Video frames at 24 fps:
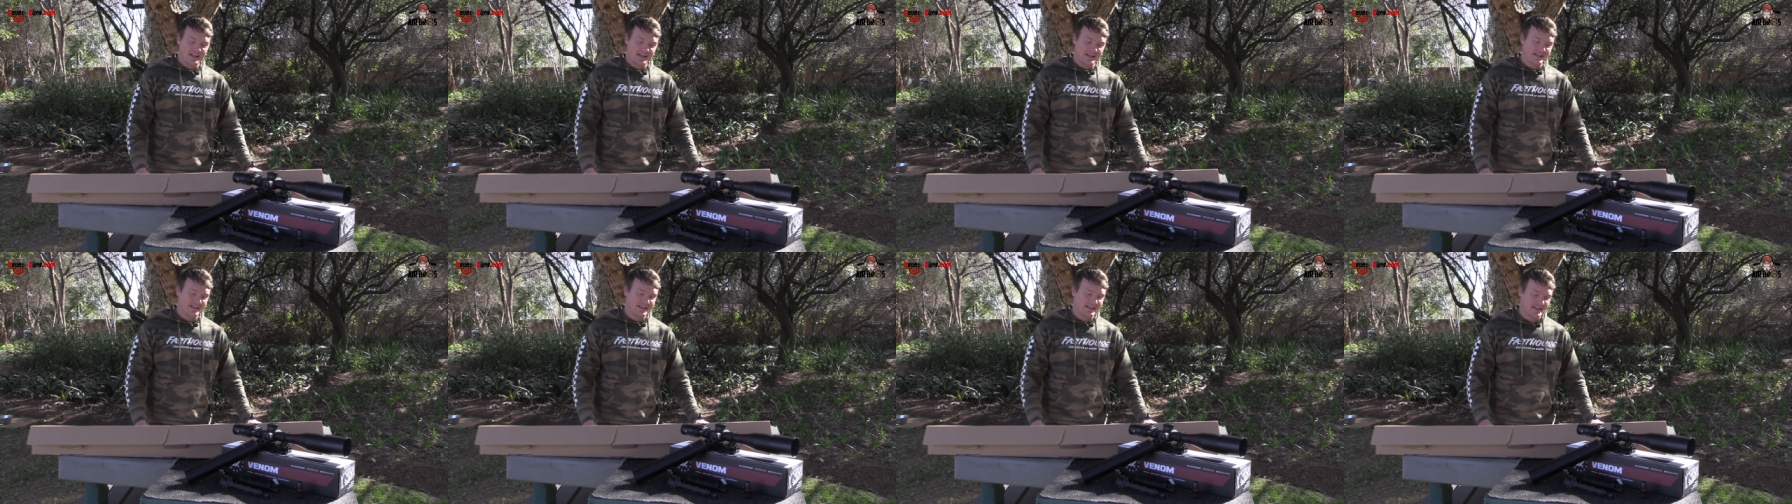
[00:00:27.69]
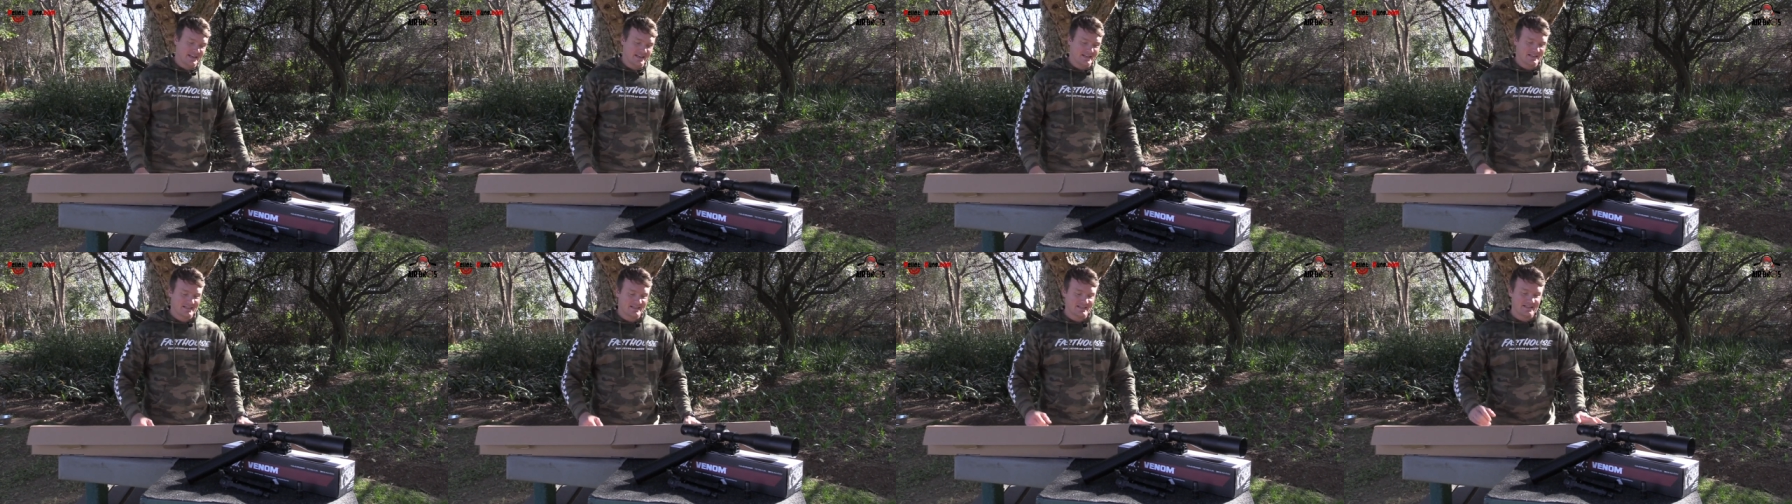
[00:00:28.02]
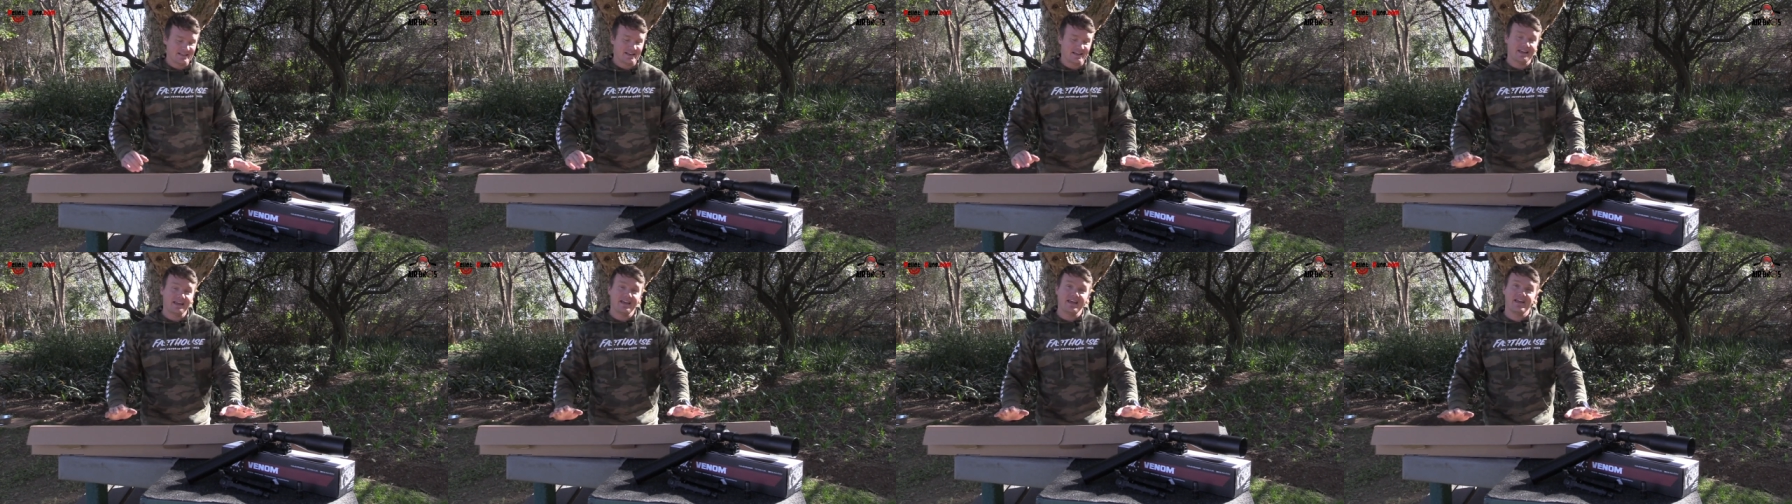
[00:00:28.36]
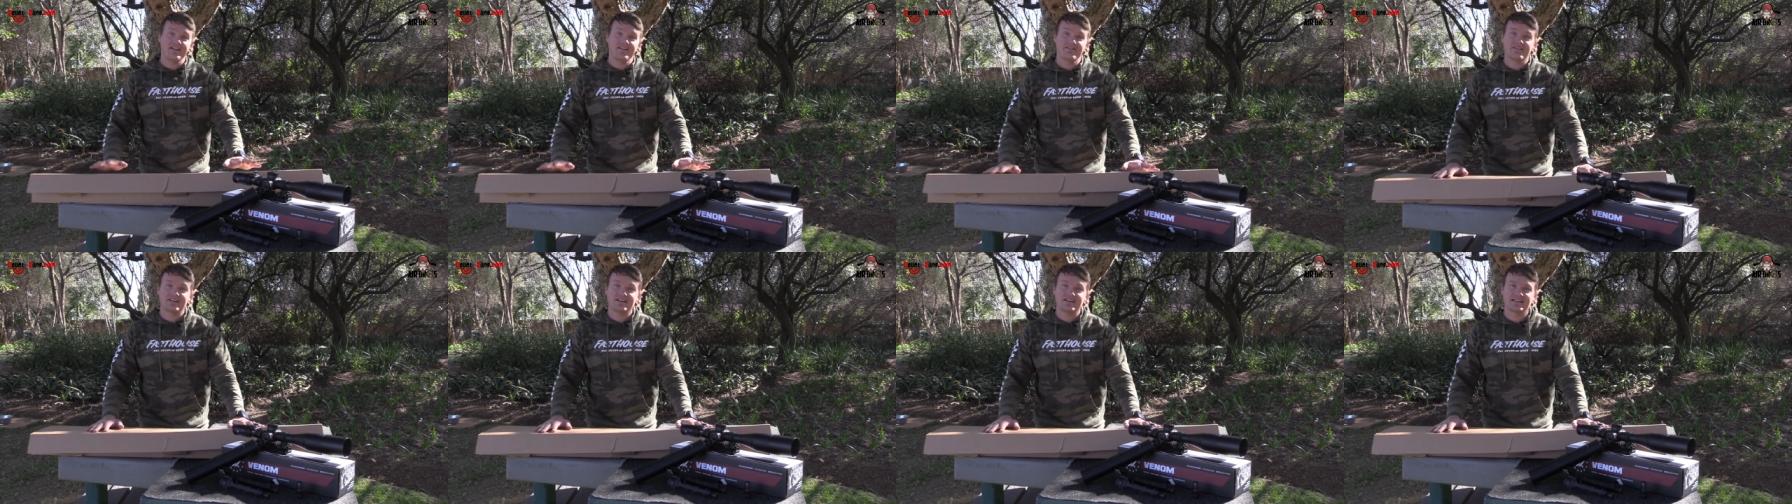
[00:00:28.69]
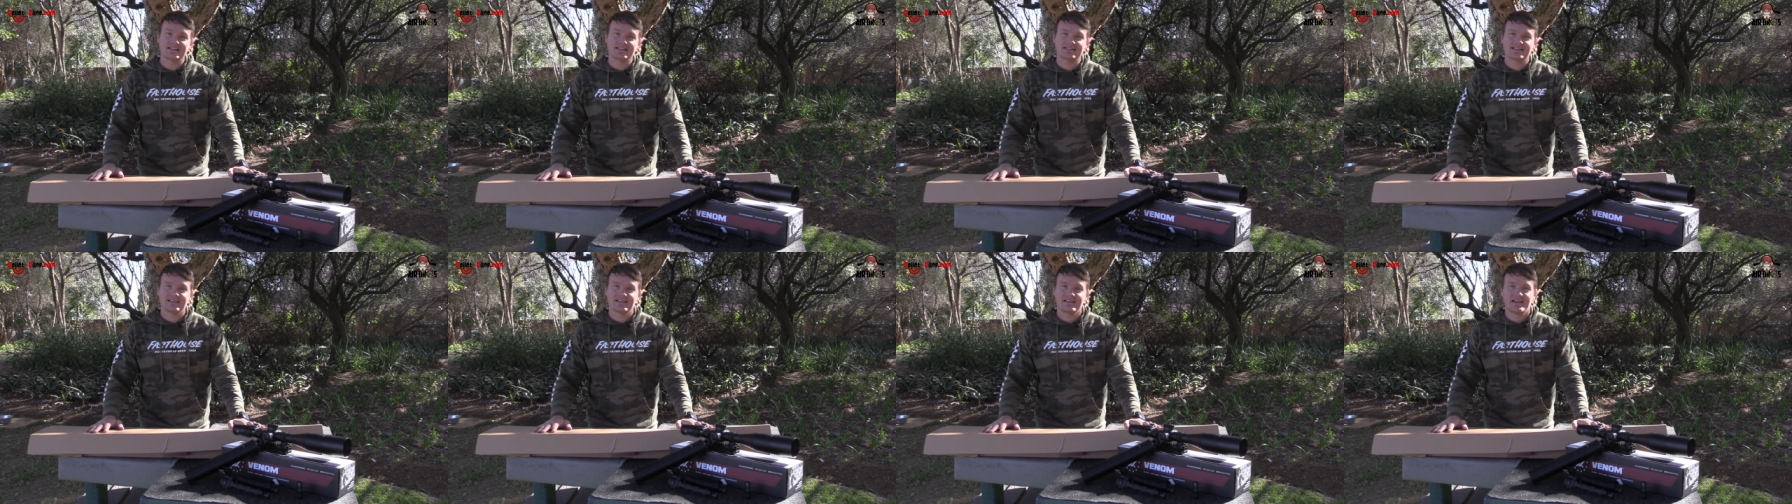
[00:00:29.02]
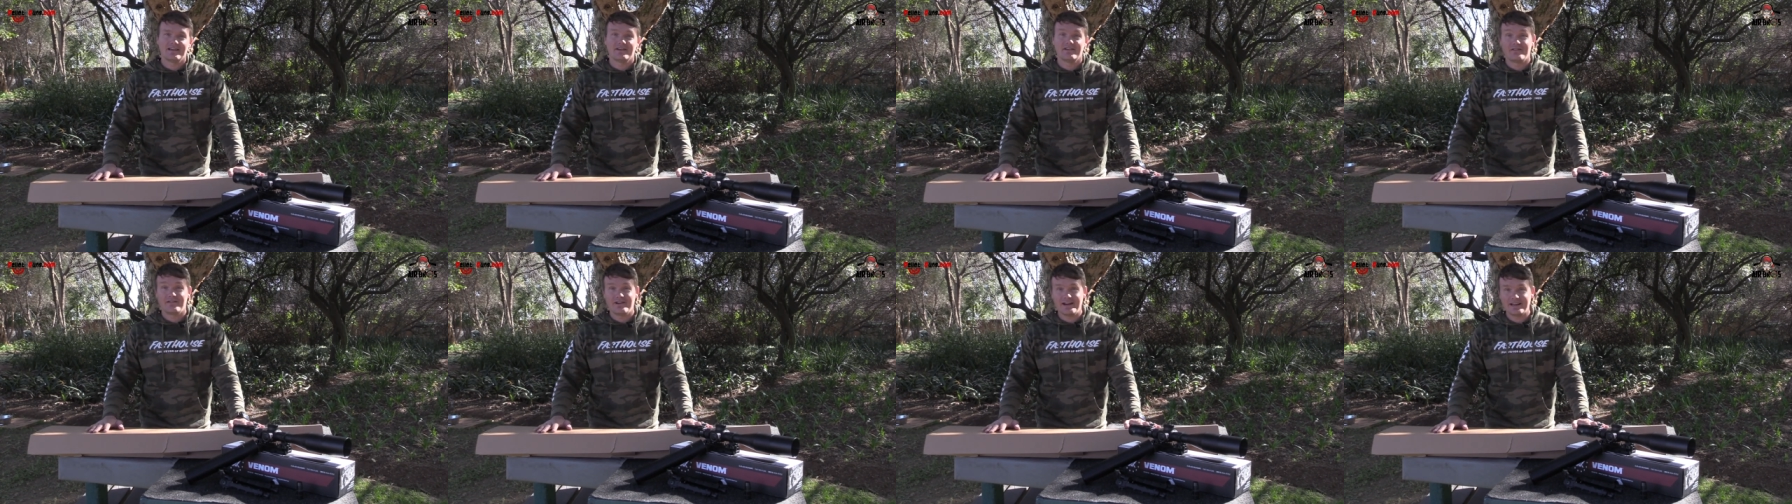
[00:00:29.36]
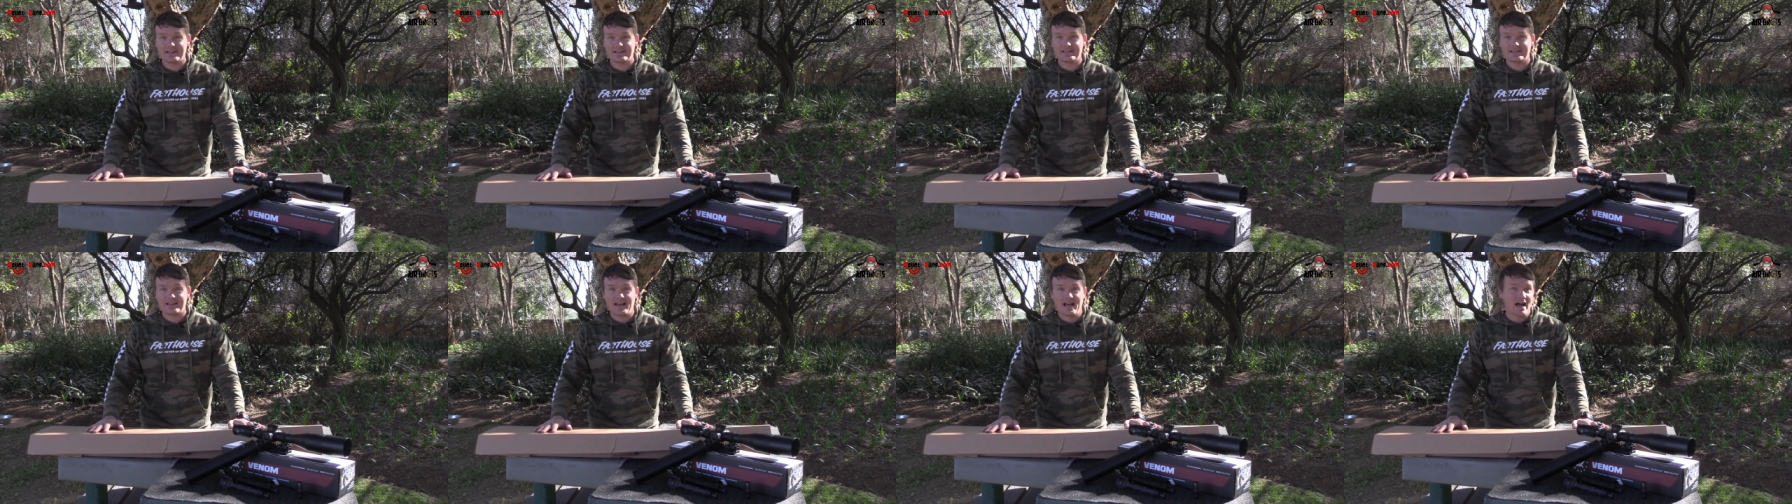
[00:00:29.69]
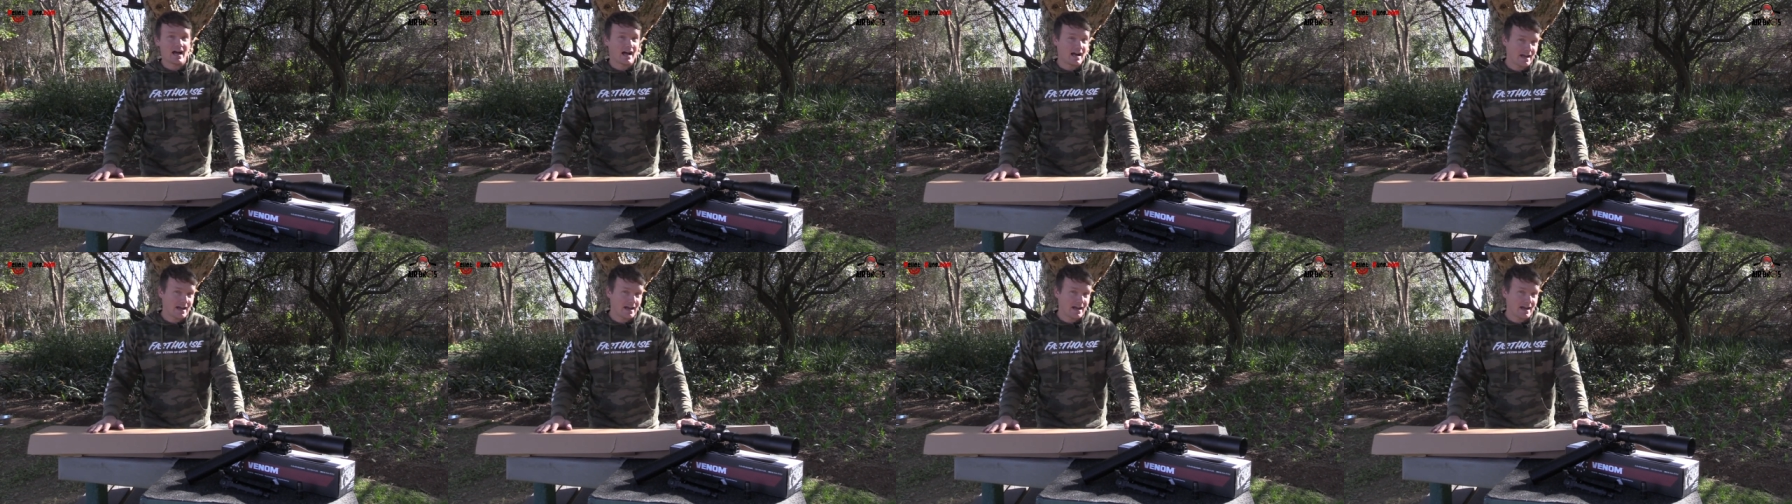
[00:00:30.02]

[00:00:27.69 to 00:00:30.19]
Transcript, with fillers: It is the Evanix Rex